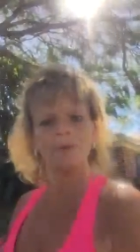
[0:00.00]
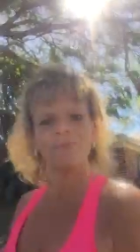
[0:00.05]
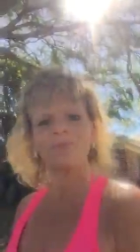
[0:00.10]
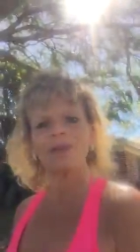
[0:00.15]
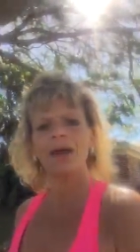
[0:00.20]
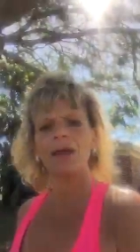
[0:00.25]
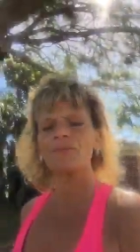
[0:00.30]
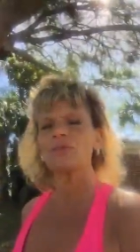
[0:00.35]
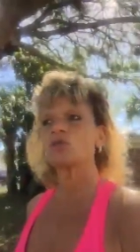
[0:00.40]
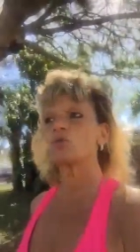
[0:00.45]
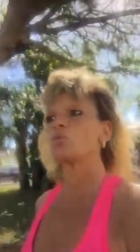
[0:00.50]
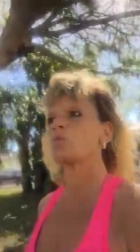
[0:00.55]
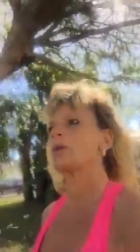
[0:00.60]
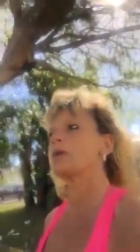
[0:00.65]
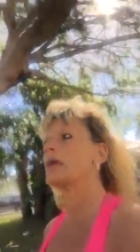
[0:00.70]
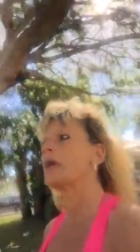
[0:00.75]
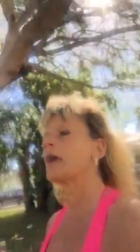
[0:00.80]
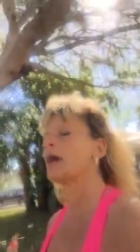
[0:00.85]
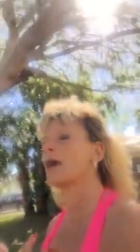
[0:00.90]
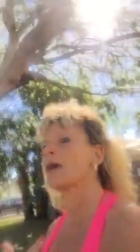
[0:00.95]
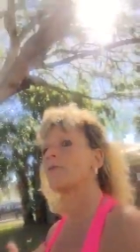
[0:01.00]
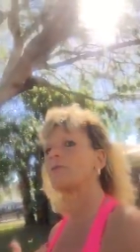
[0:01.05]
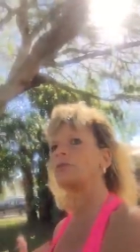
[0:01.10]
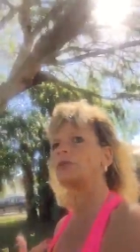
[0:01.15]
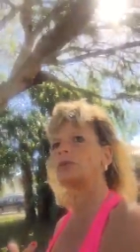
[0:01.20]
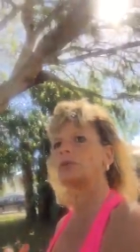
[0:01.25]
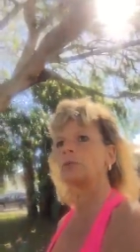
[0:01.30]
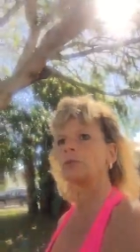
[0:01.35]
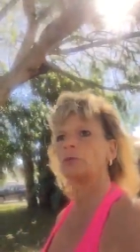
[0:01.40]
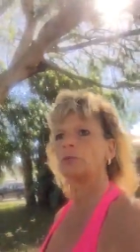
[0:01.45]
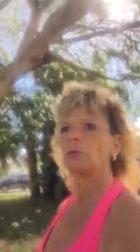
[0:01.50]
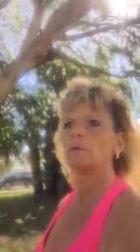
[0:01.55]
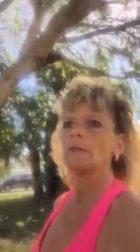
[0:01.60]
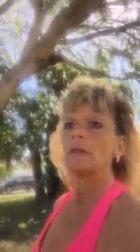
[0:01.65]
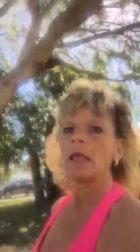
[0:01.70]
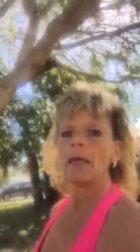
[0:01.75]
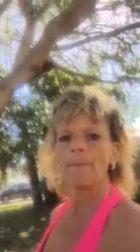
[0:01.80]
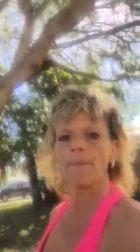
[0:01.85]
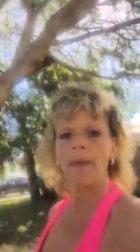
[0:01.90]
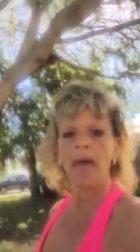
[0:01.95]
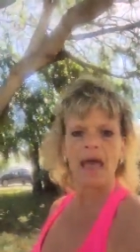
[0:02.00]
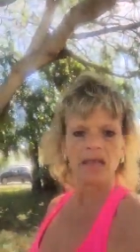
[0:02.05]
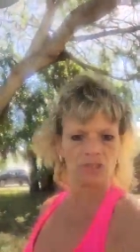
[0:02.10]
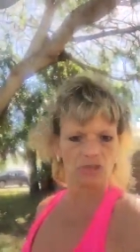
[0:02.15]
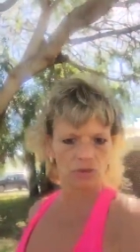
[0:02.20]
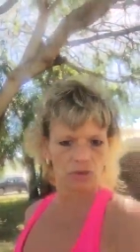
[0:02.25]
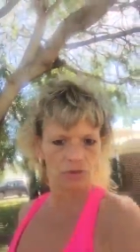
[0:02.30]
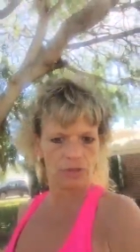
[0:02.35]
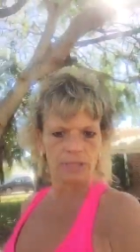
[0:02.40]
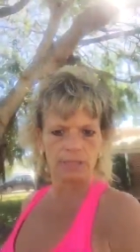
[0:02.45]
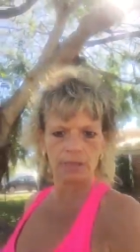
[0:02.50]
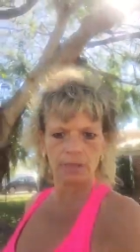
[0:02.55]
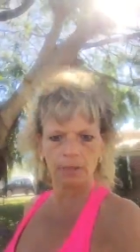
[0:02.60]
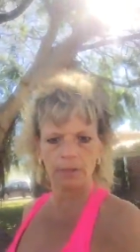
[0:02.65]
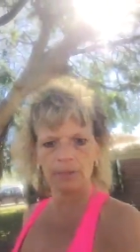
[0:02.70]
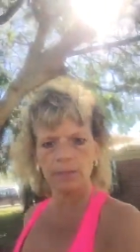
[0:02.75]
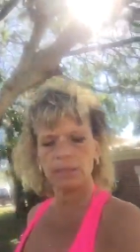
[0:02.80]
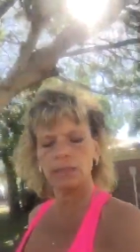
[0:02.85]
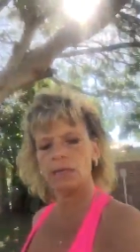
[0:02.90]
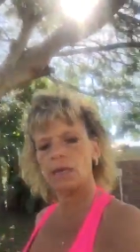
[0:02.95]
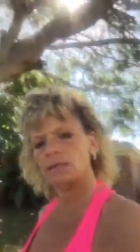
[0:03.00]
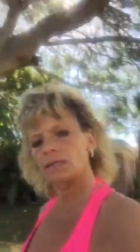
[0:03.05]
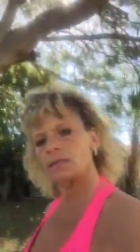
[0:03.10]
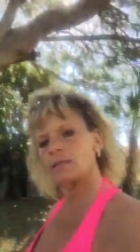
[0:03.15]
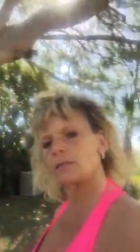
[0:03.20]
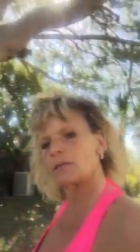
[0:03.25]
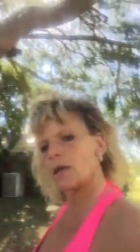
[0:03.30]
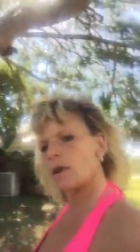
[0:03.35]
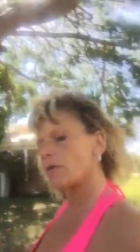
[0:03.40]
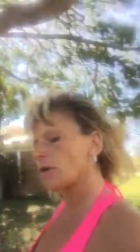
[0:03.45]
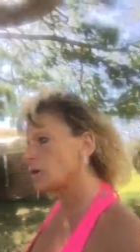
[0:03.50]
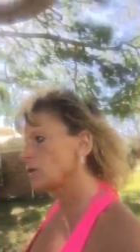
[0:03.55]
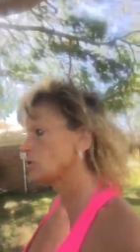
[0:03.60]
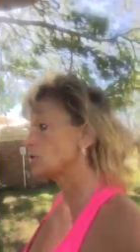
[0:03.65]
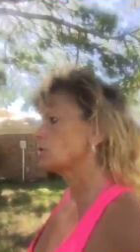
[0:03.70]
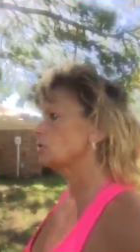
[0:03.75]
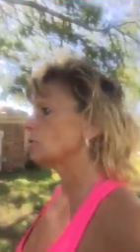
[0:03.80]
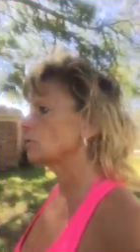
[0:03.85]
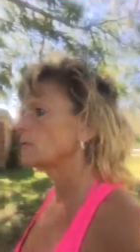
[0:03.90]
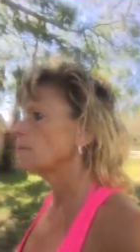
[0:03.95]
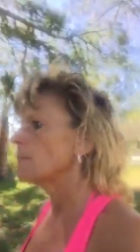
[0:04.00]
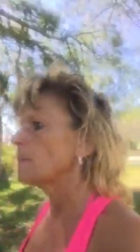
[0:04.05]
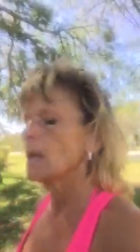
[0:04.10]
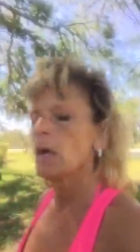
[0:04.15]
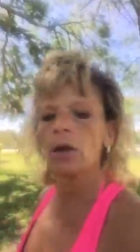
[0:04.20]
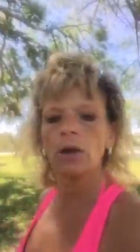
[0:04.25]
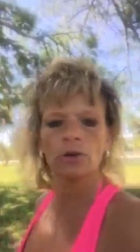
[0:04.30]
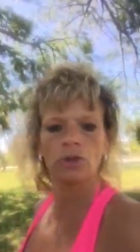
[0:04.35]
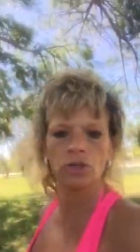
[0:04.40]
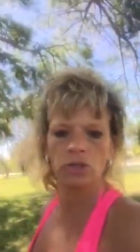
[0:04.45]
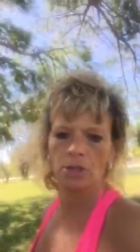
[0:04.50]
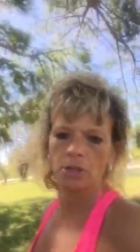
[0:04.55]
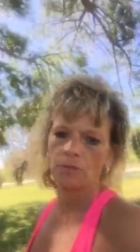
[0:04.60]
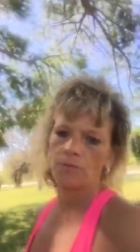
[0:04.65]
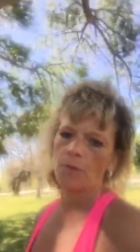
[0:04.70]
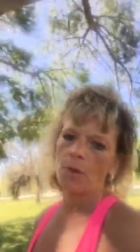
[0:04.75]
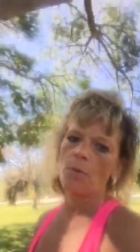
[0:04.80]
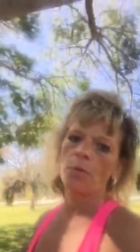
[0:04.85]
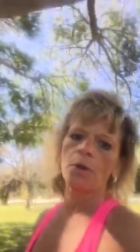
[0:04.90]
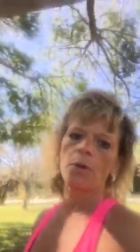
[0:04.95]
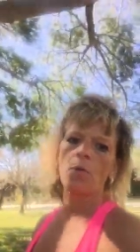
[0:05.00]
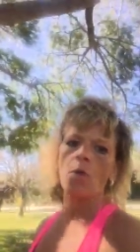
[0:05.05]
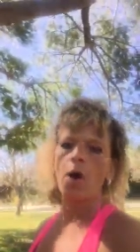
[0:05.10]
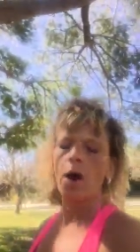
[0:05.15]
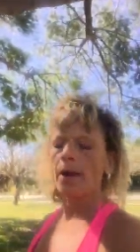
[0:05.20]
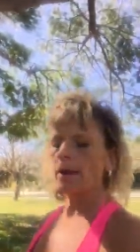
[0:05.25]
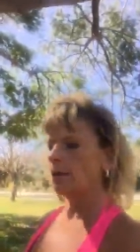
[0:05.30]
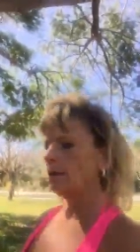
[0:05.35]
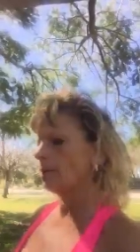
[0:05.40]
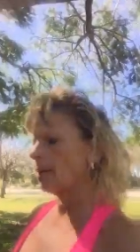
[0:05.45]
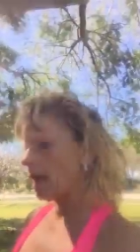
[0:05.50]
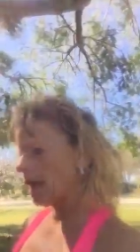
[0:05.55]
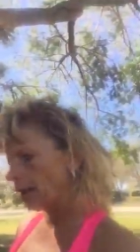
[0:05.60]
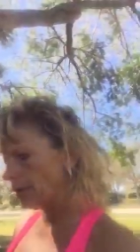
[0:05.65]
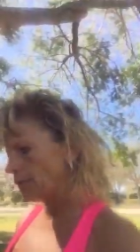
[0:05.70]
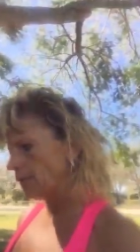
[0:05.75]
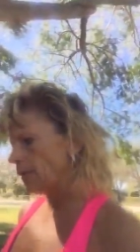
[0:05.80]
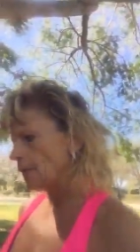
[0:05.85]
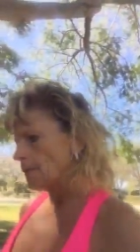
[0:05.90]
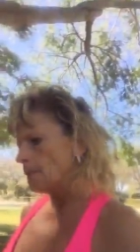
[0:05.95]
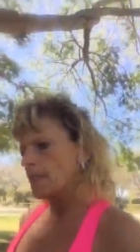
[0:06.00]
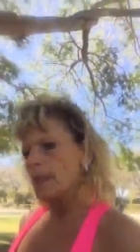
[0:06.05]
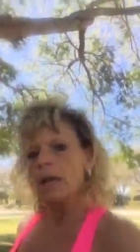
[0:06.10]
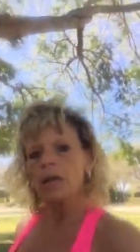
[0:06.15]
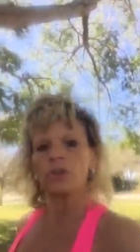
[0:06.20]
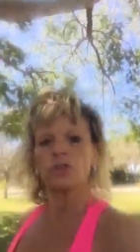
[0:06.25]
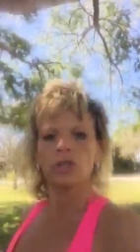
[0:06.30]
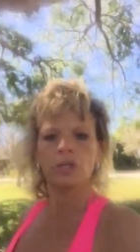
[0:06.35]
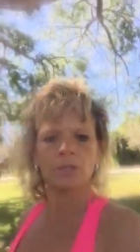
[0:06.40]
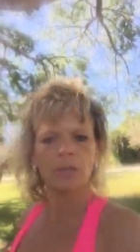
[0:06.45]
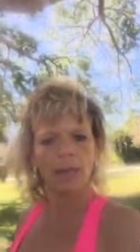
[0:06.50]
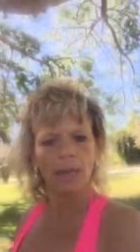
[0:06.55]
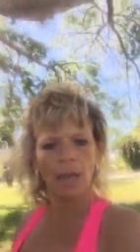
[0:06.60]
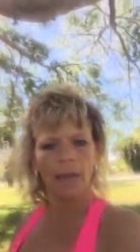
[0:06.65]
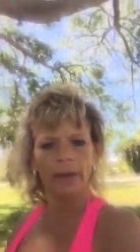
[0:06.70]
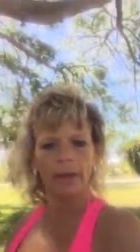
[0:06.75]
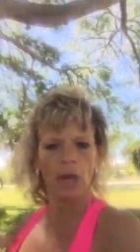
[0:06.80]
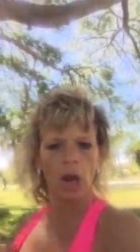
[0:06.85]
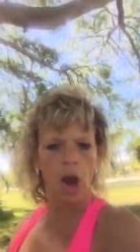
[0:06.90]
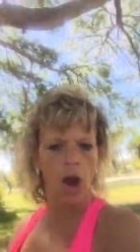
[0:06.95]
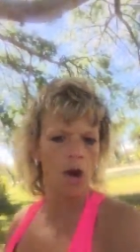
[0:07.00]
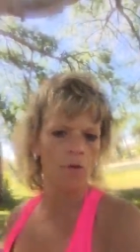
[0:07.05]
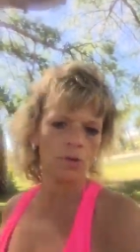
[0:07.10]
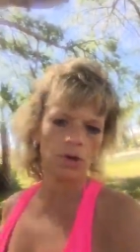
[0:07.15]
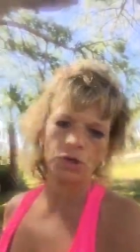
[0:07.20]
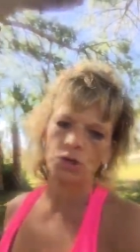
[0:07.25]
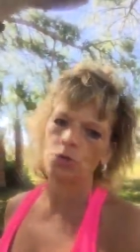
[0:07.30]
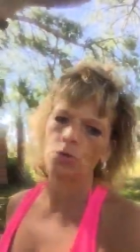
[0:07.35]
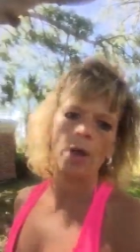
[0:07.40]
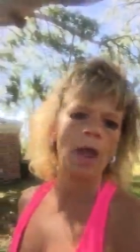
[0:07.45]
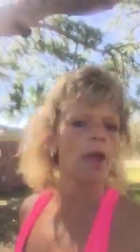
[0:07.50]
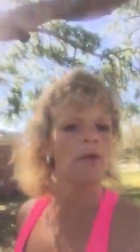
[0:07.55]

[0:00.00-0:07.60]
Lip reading: sometimes we have to master the skills necessary to achieve what we want in life. Just like I encourage you